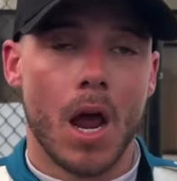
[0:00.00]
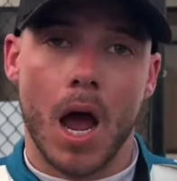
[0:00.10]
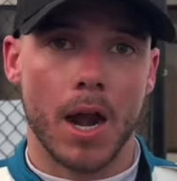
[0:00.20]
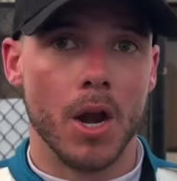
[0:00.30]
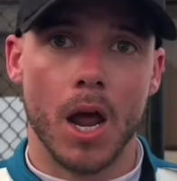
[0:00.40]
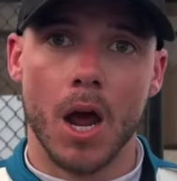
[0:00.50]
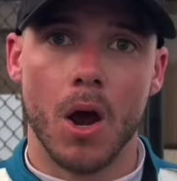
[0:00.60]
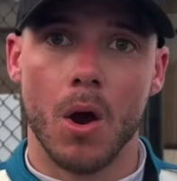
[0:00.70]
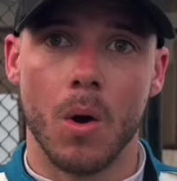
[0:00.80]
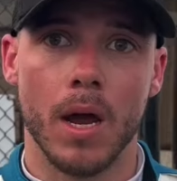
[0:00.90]
I don't
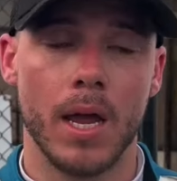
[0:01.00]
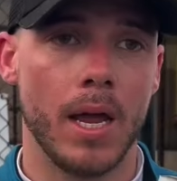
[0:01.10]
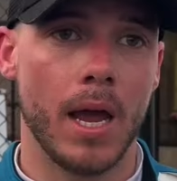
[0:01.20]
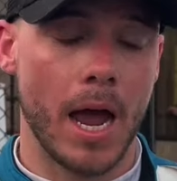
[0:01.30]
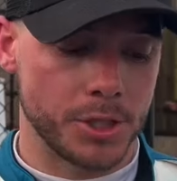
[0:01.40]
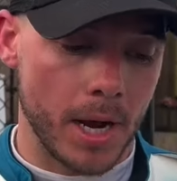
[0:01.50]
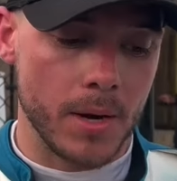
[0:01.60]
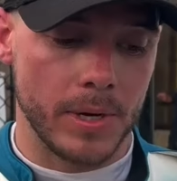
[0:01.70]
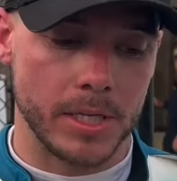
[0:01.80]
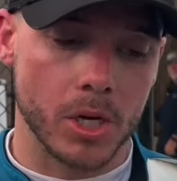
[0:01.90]
know. I
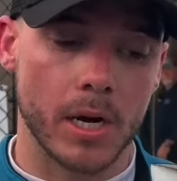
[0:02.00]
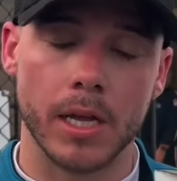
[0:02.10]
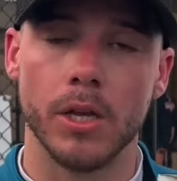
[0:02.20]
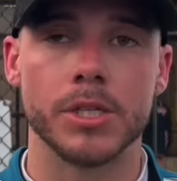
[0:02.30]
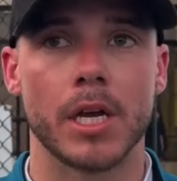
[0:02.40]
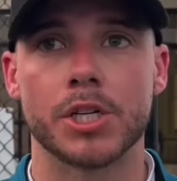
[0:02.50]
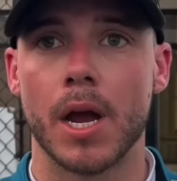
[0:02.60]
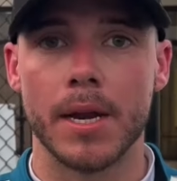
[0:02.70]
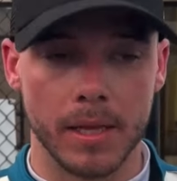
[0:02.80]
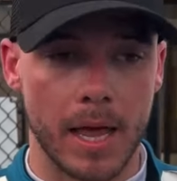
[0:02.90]
tried, when he started to get loose, I
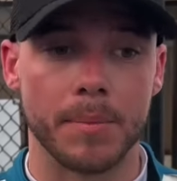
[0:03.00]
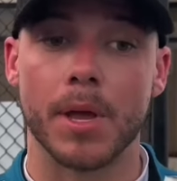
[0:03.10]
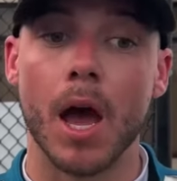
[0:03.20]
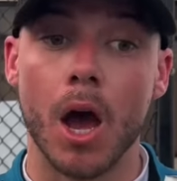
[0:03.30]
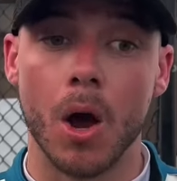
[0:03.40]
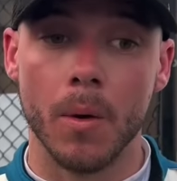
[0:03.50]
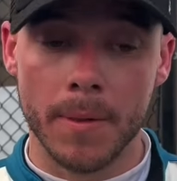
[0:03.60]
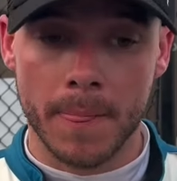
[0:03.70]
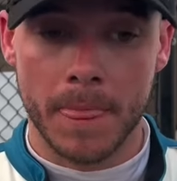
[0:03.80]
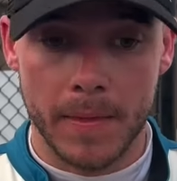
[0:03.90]
tried to let him go,
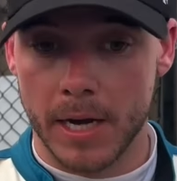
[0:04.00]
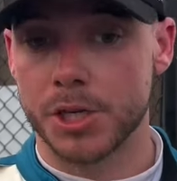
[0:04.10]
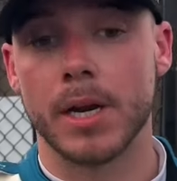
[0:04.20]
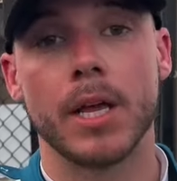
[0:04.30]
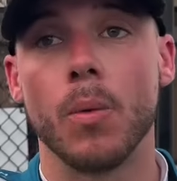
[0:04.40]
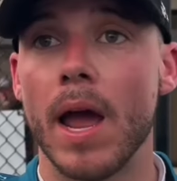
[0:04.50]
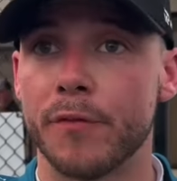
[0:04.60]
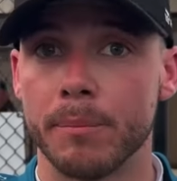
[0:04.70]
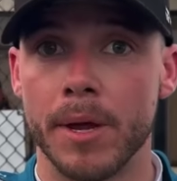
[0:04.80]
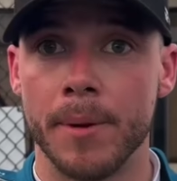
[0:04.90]
and then I tried to get away
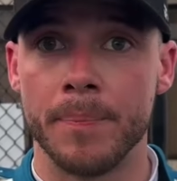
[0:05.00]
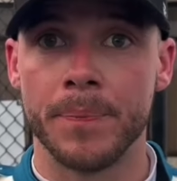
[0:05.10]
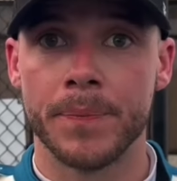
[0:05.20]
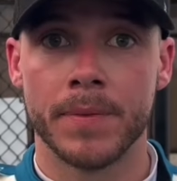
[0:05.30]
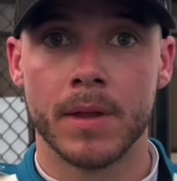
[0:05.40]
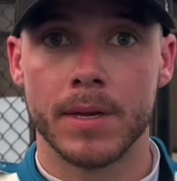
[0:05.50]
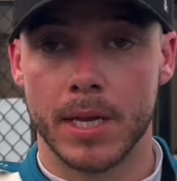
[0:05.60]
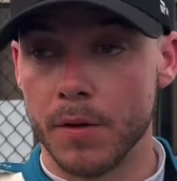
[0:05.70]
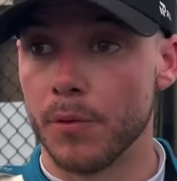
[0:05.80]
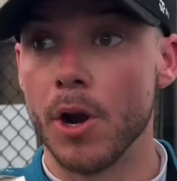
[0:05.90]
from him to
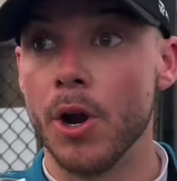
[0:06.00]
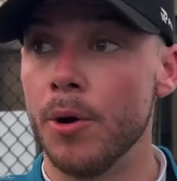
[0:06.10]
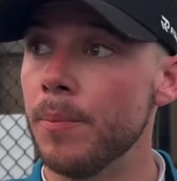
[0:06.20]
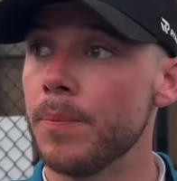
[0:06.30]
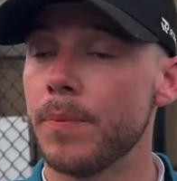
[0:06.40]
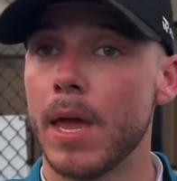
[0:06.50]
give room.